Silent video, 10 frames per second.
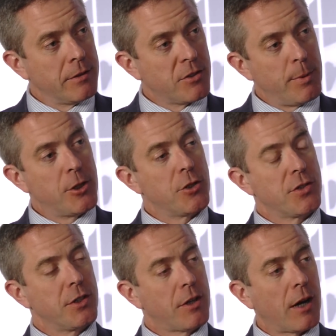speeches
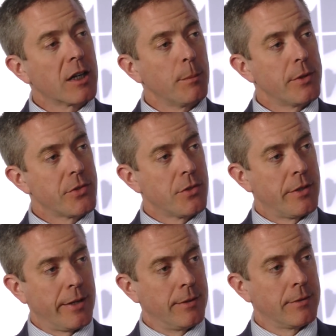and documents
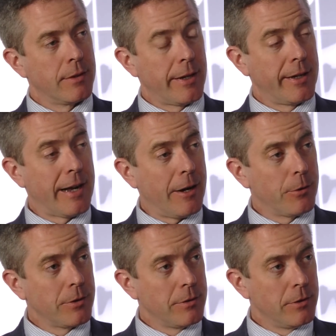that lay it out,